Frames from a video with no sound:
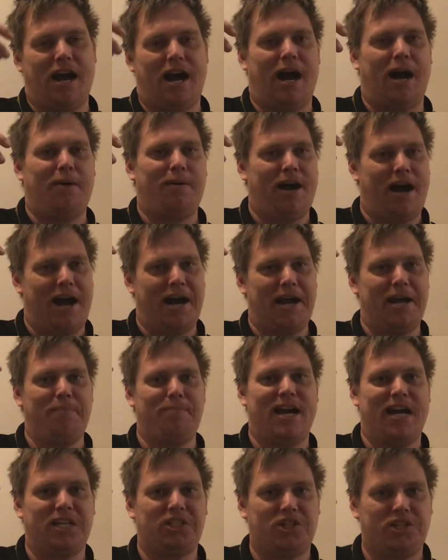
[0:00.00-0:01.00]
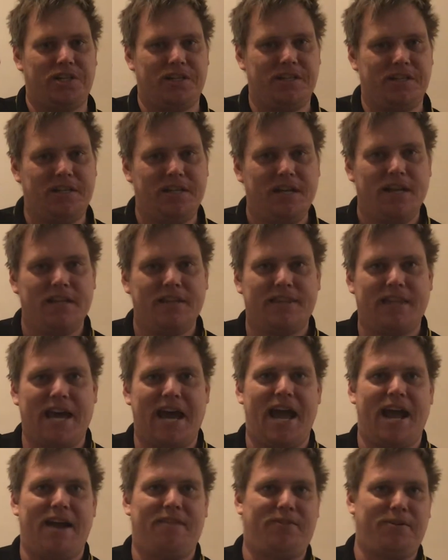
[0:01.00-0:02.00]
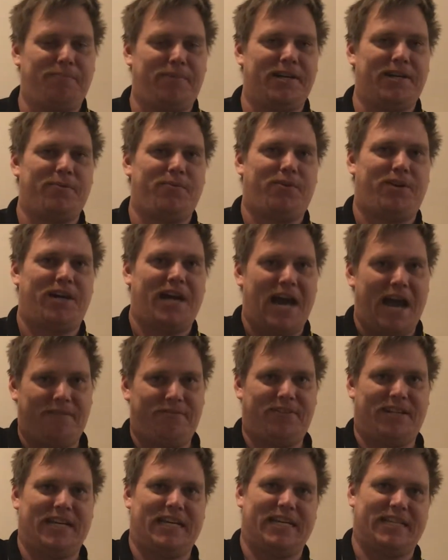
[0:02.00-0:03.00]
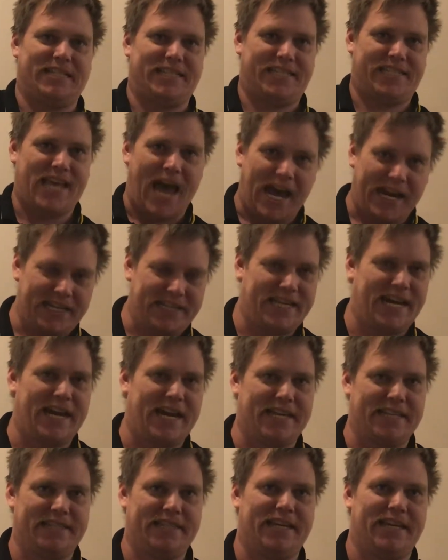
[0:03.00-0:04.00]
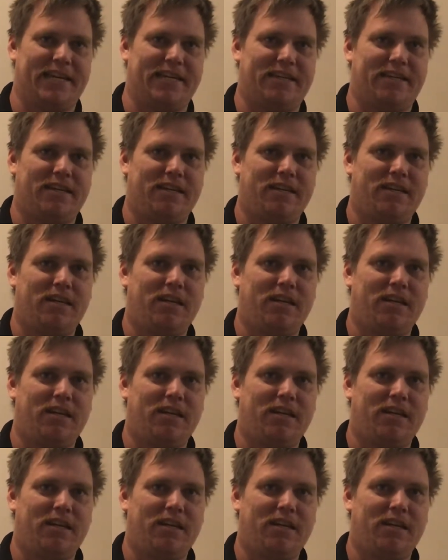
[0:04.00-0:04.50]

I imagine that everybody will have like a satellite link